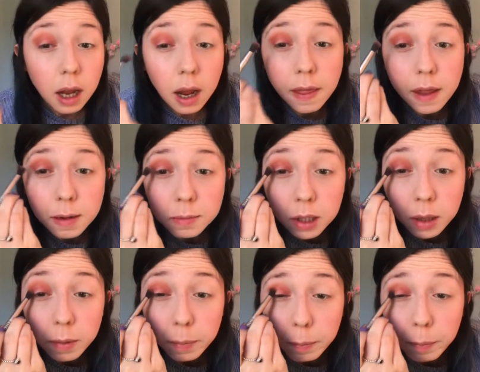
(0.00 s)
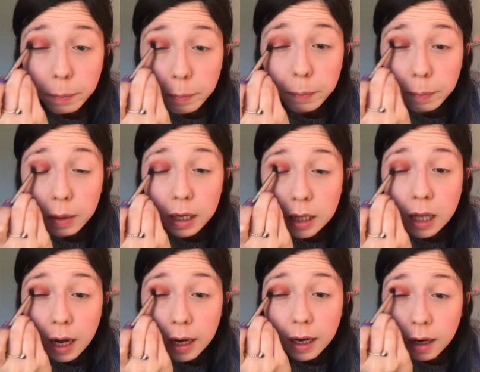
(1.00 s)
And then I'm just gonna blend
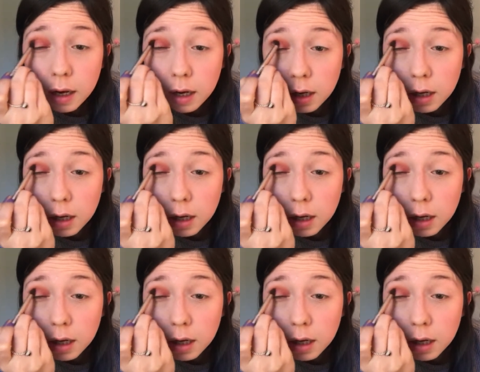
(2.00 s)
that in.